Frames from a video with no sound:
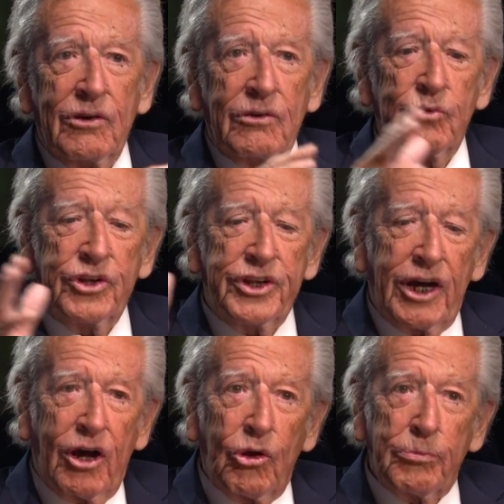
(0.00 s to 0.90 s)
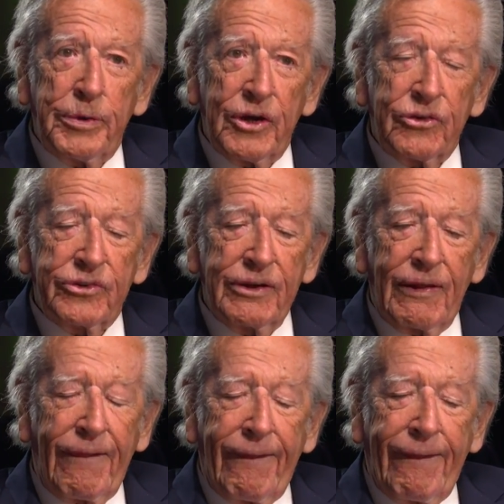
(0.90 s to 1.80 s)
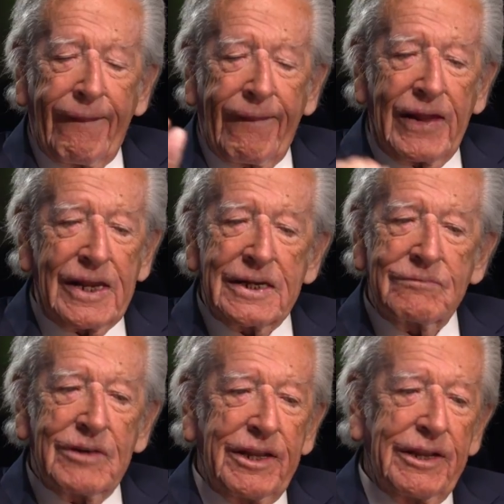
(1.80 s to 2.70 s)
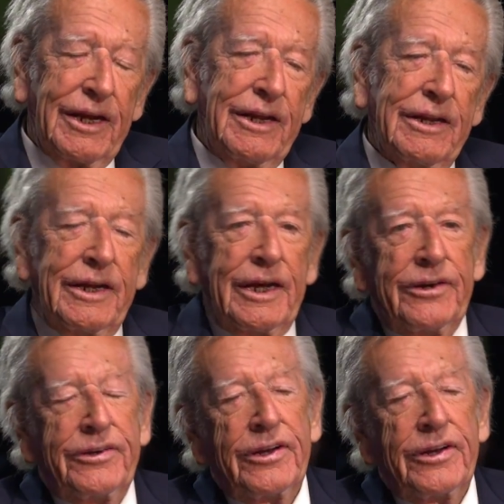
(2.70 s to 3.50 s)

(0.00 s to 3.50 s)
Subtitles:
were with the old Post, and they had